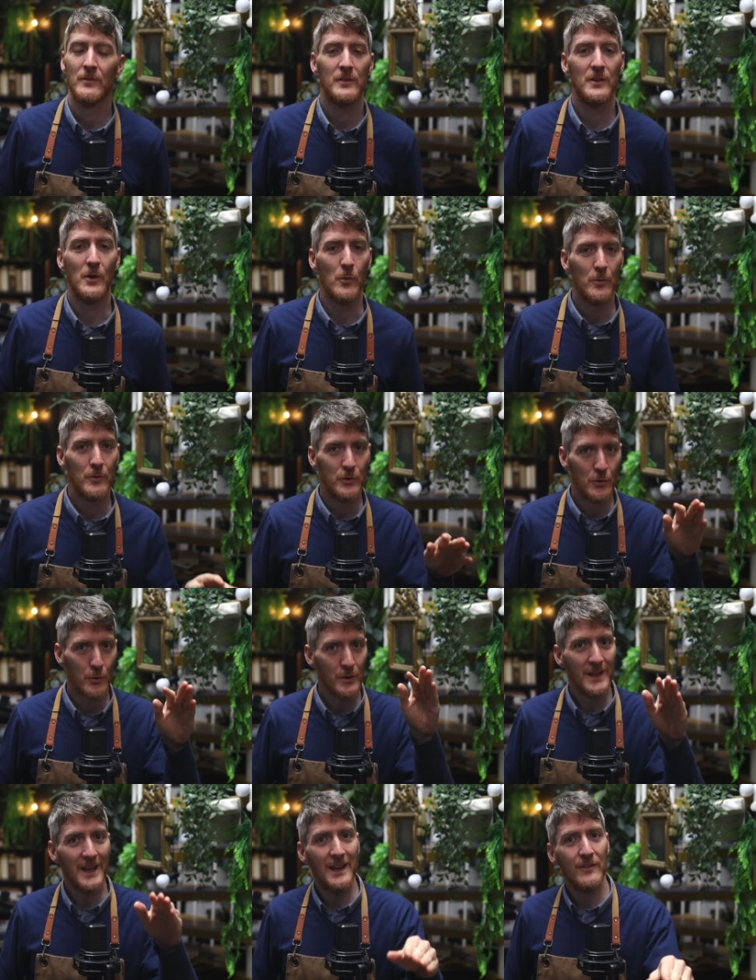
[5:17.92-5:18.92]
No,
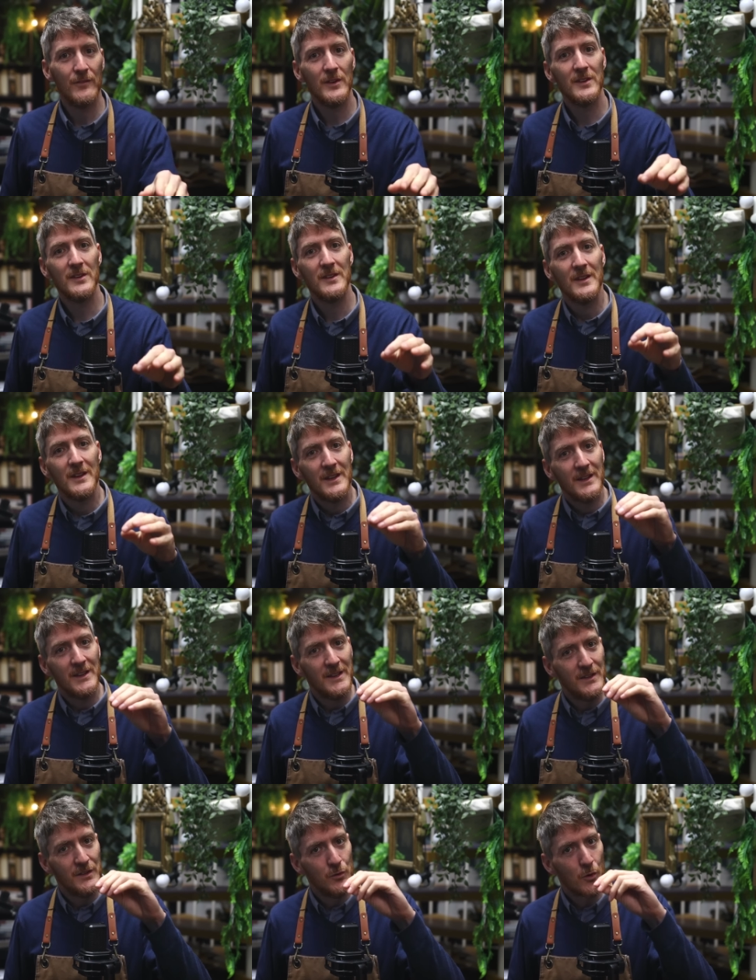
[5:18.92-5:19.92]
your canvas
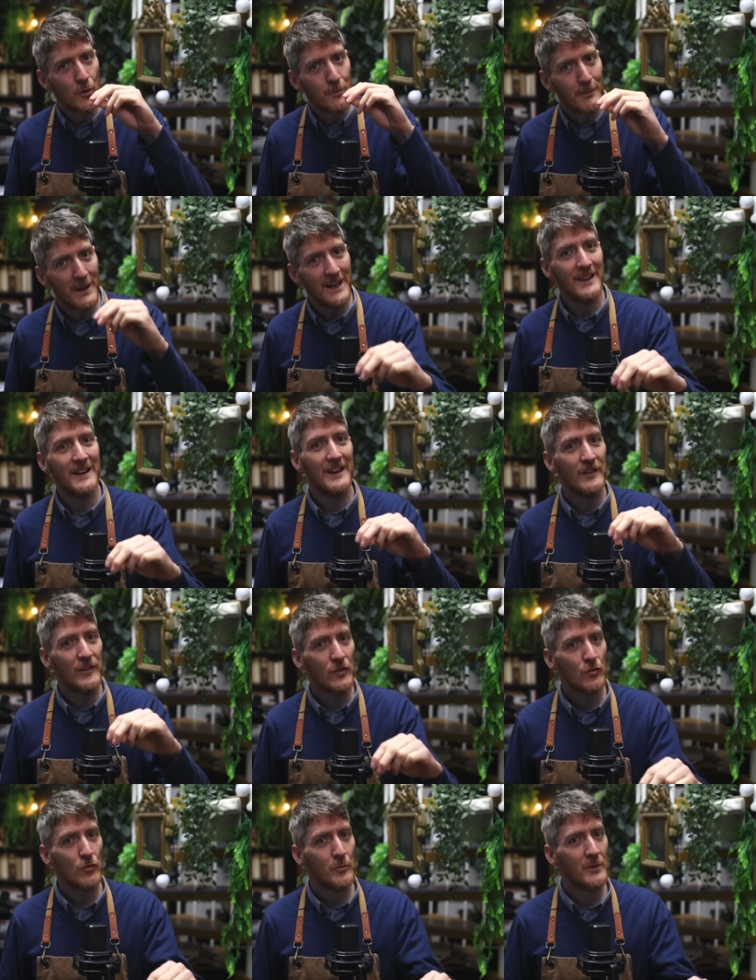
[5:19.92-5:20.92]
is your main
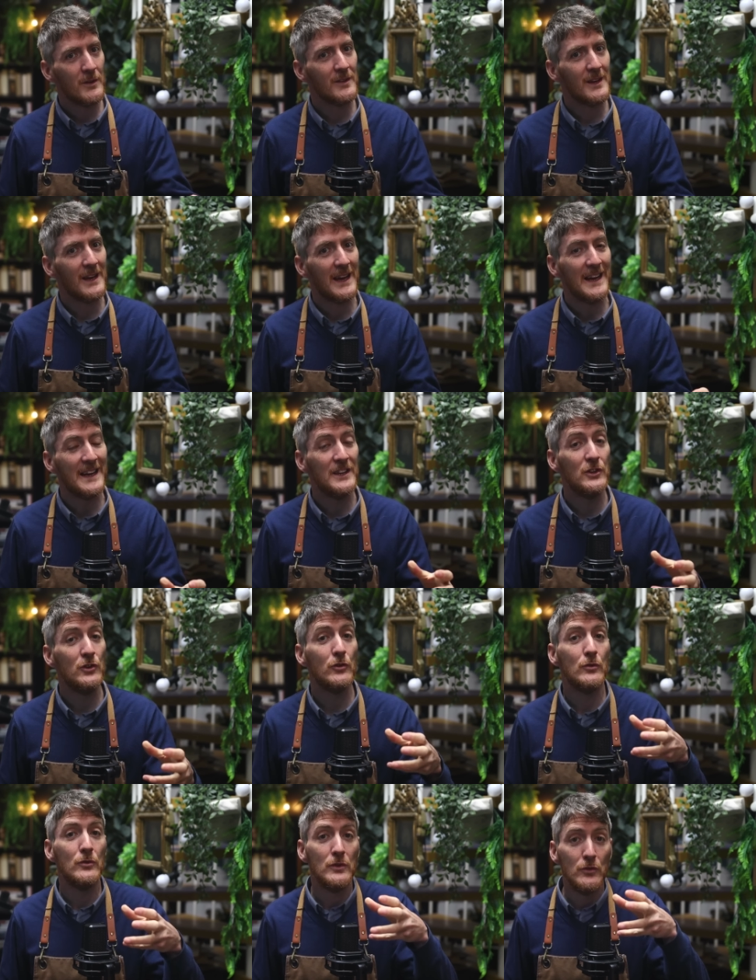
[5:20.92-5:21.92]
instrument
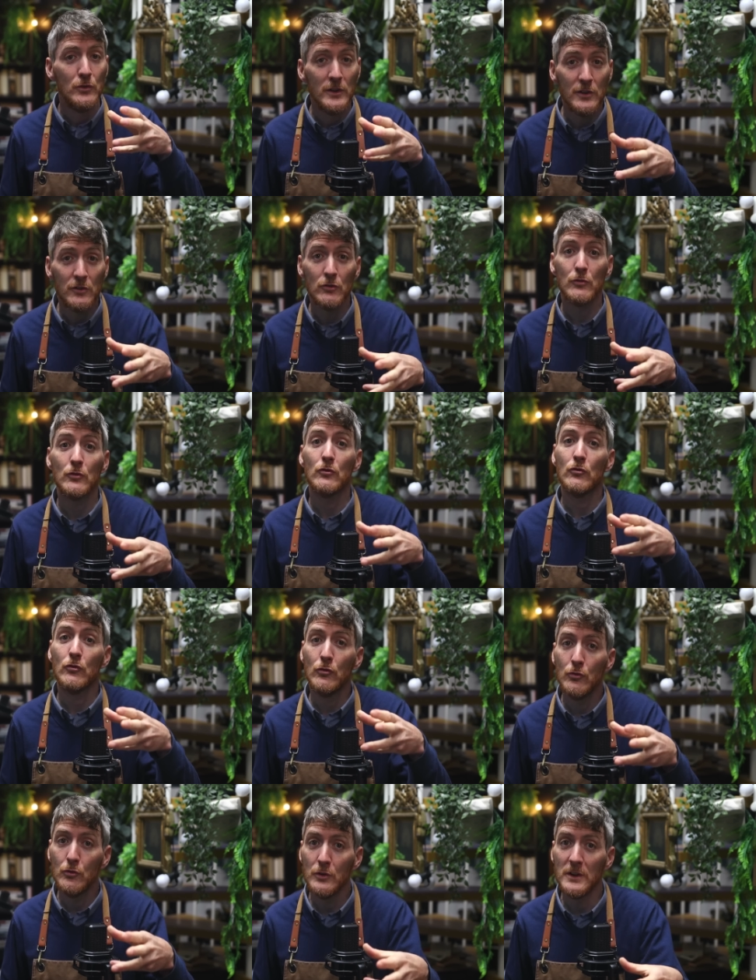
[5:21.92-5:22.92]
and you need to
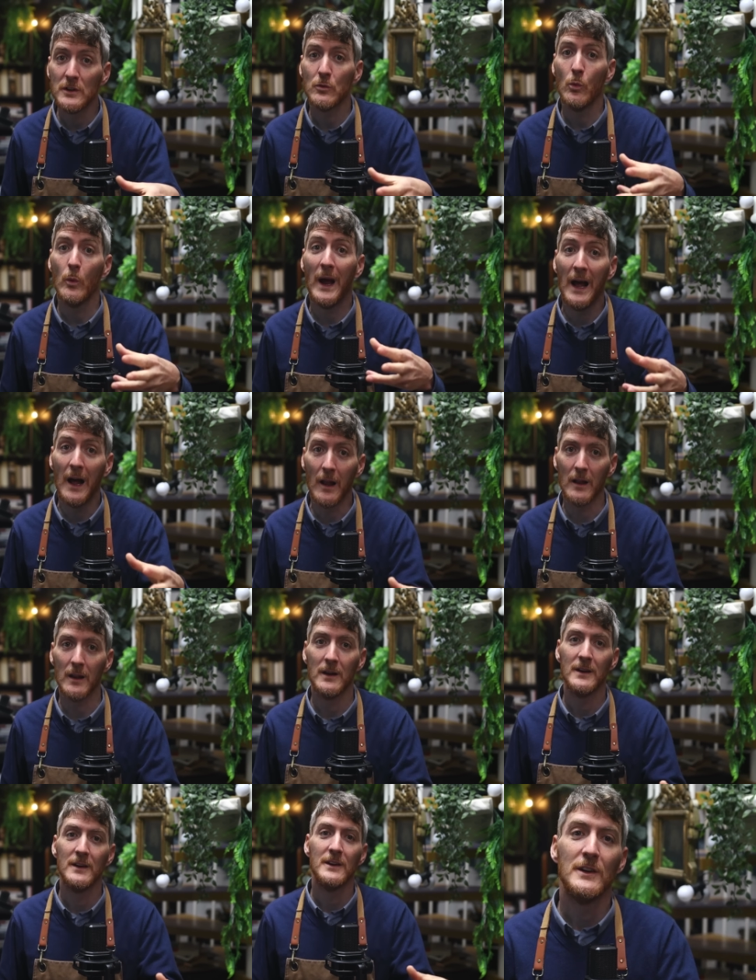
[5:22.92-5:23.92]
tune it
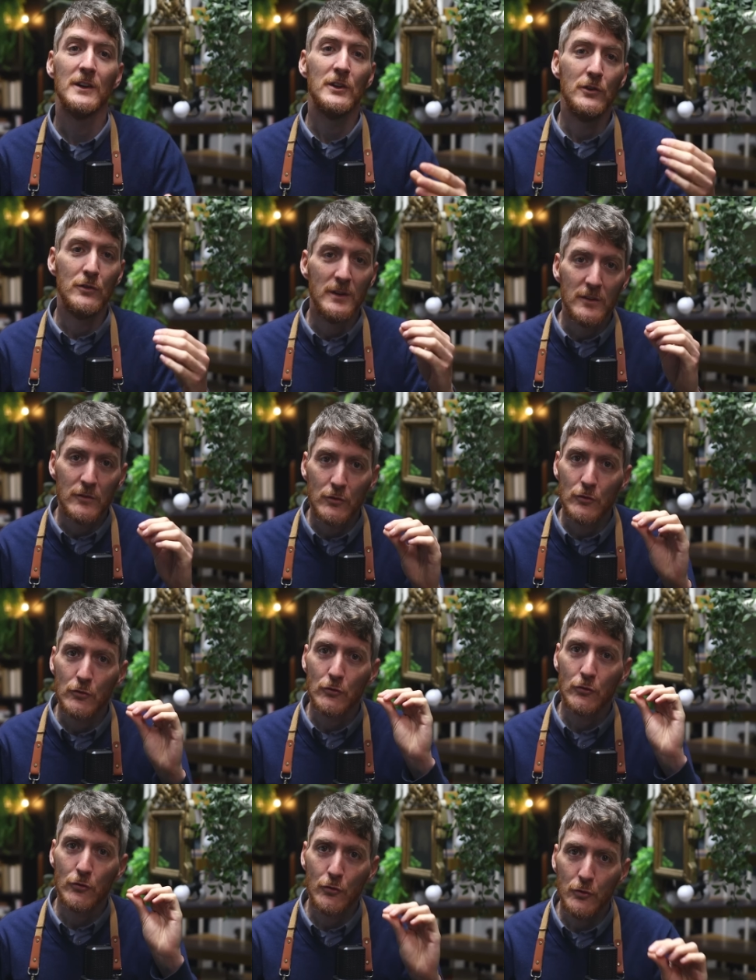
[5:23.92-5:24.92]
well. You need to
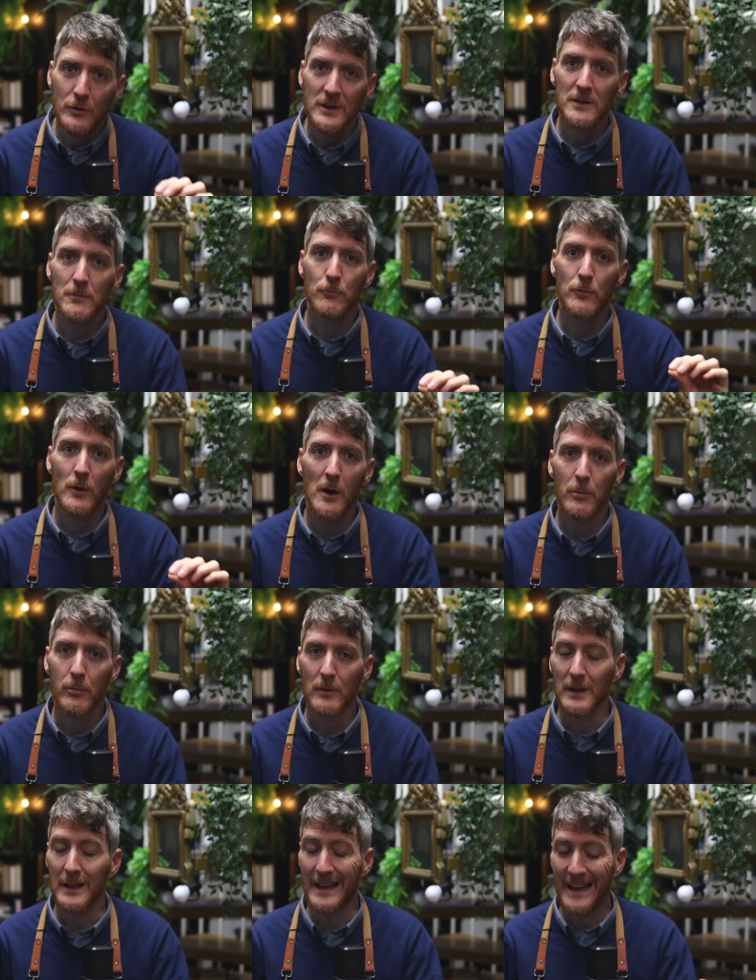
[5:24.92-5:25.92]
tune it
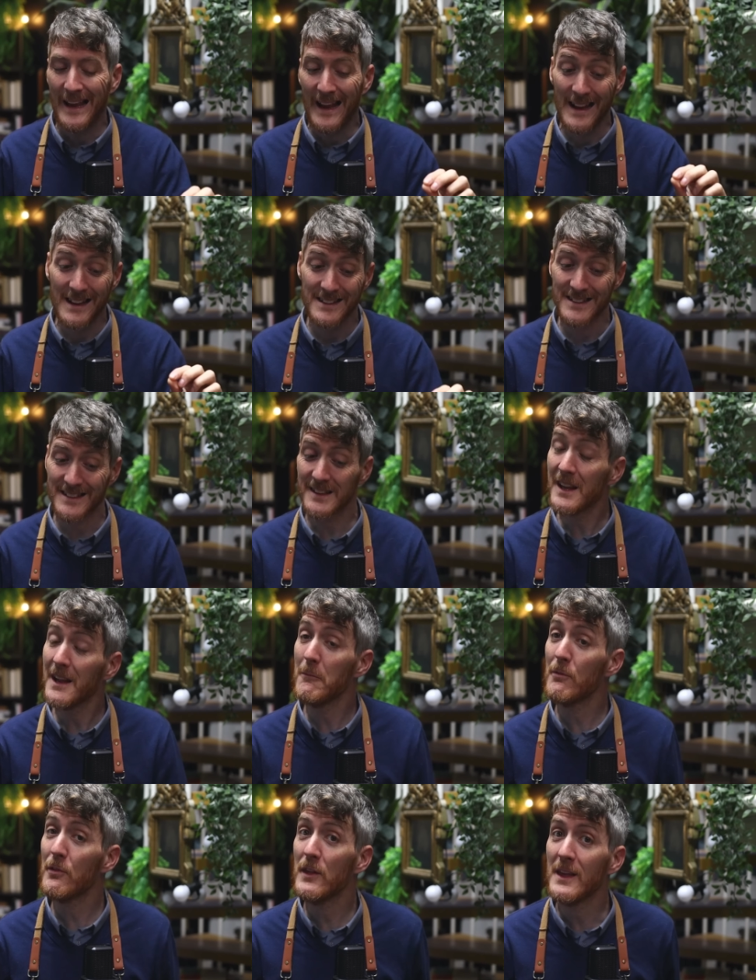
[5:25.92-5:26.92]
properly. And
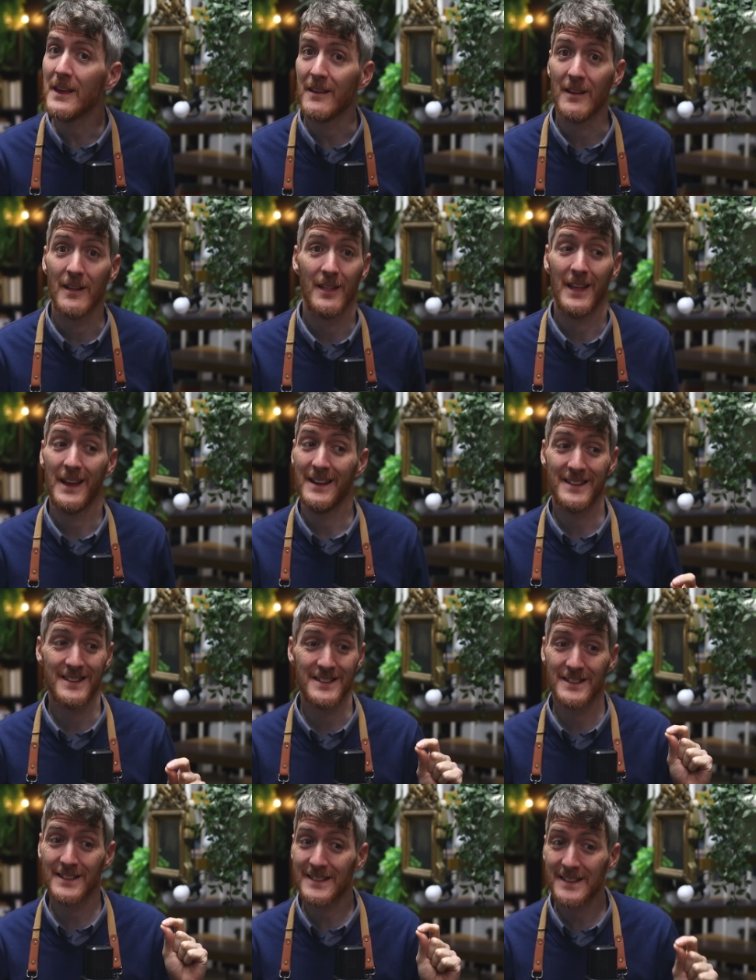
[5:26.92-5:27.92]
same thing, it's the